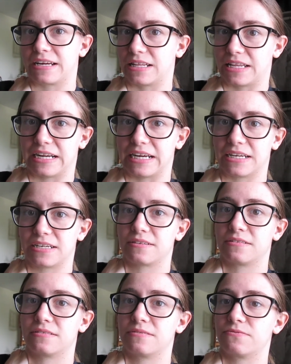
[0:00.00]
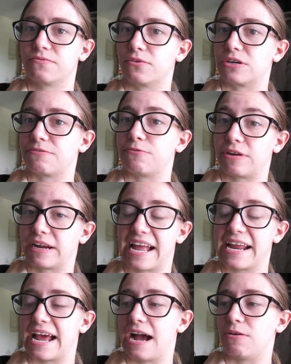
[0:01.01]
clinic for
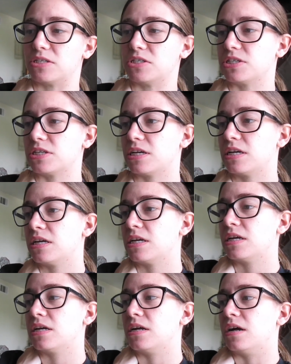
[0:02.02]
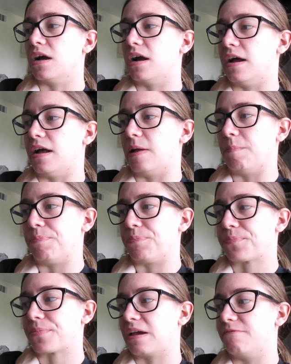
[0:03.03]
48 hours. Found
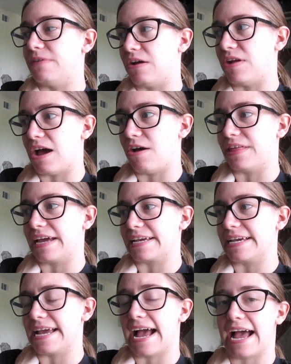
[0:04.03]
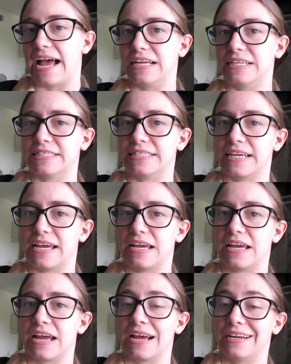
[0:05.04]
out that he has
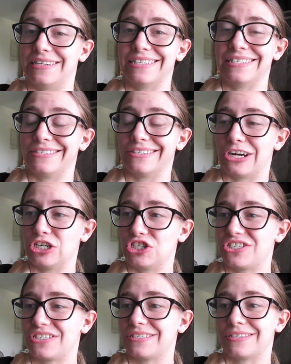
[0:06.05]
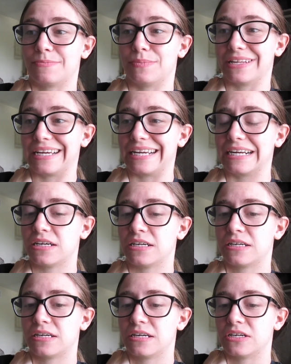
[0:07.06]
an enlarged spleen,
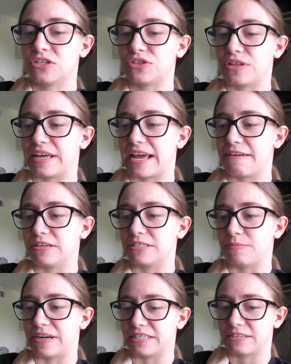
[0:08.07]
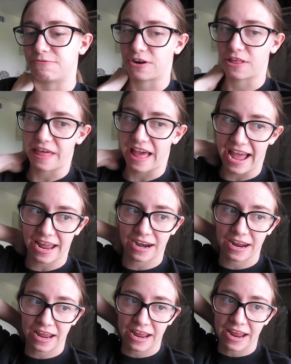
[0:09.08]
so they gave us medicine for that.
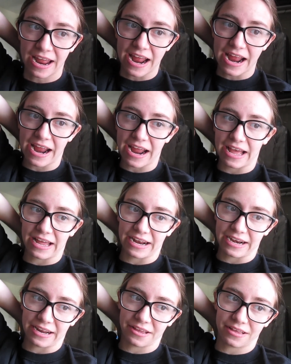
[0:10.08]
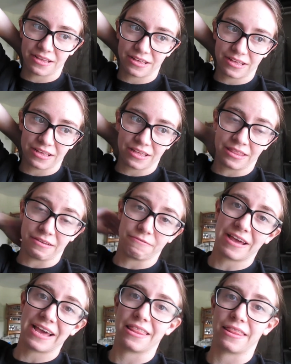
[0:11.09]
And the
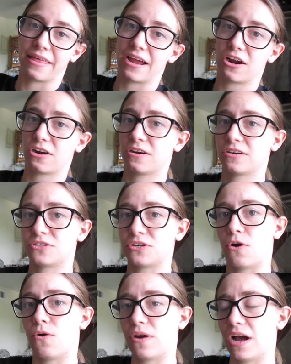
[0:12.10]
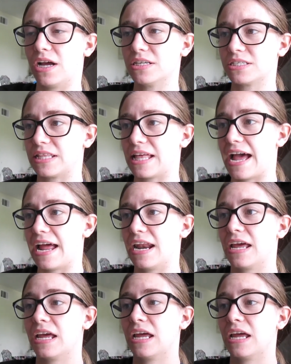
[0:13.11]
vet there told us that